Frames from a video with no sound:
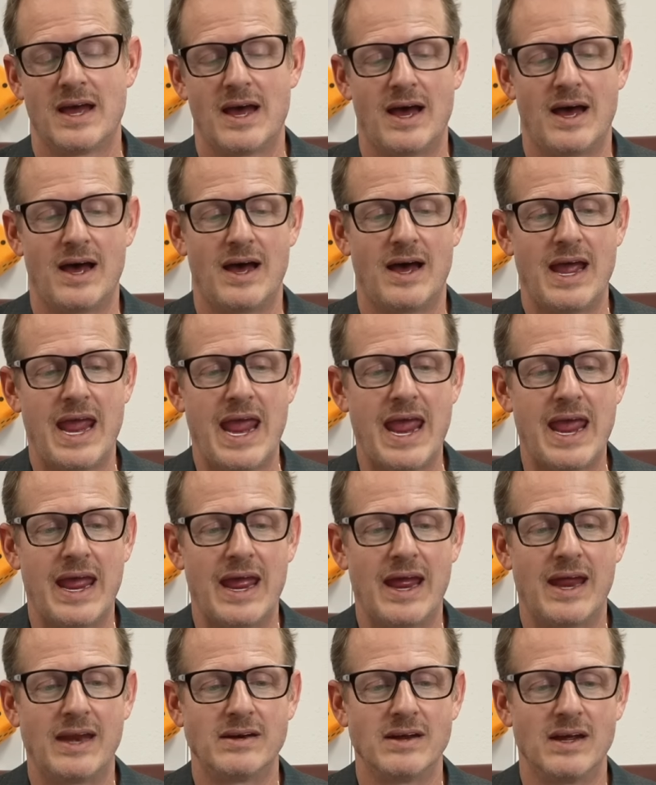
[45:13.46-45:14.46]

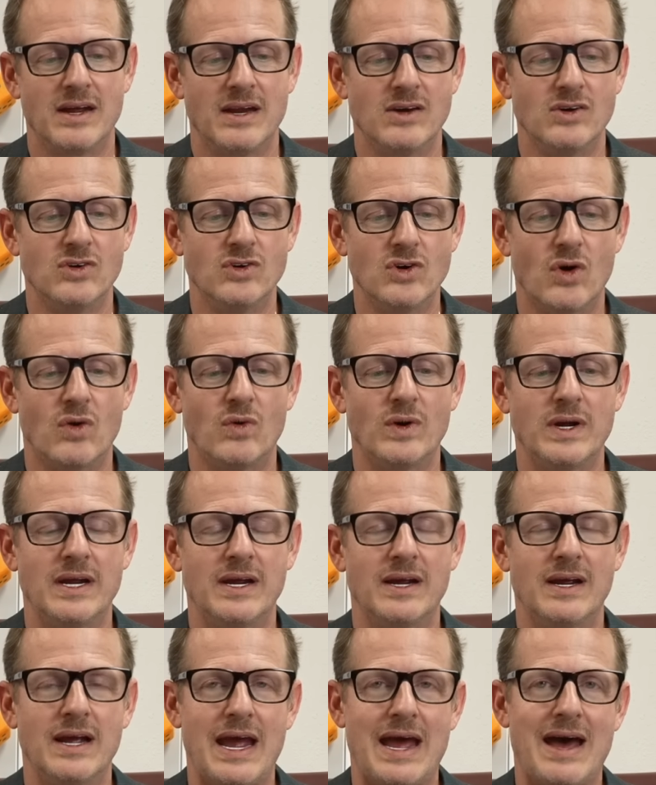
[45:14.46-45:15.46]
And
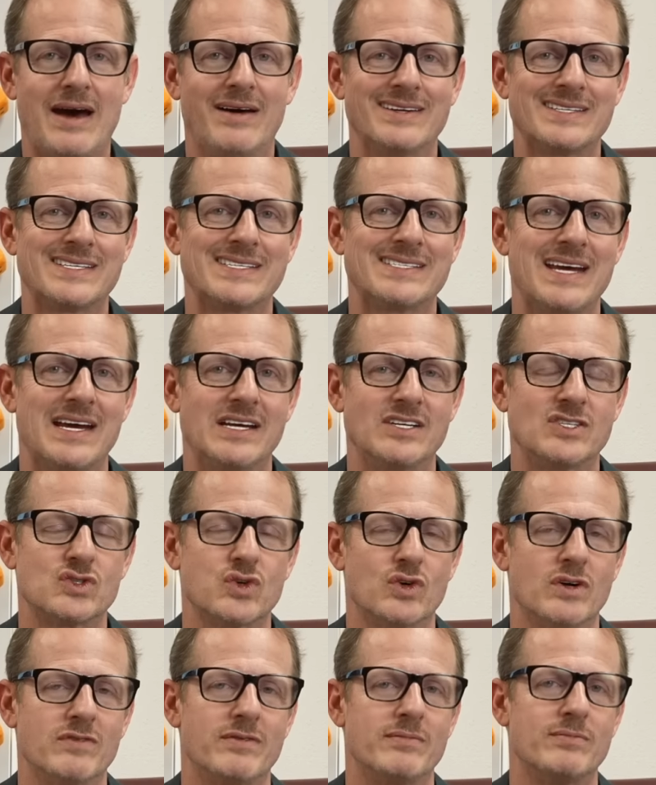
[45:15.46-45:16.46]
knowing how to set
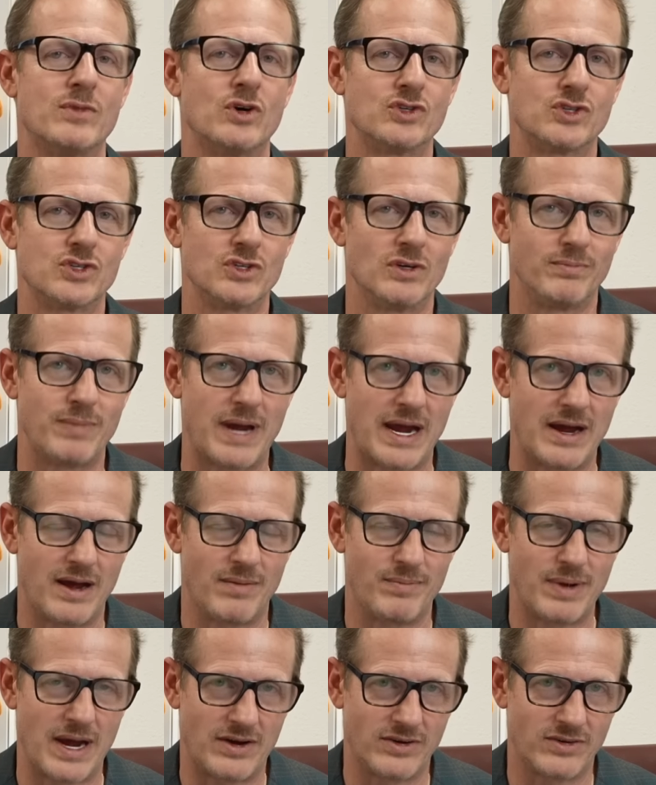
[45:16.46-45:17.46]
sort of emotional
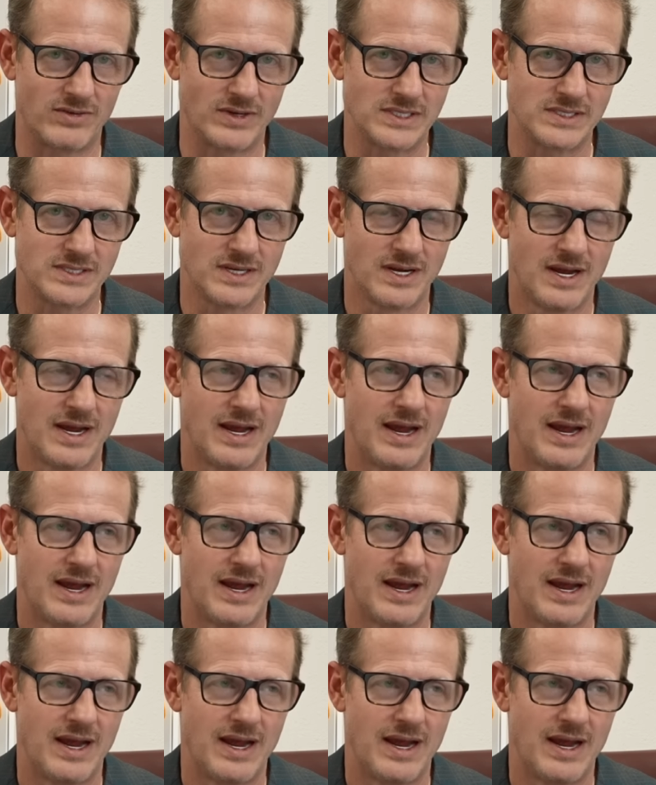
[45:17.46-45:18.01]
boundaries.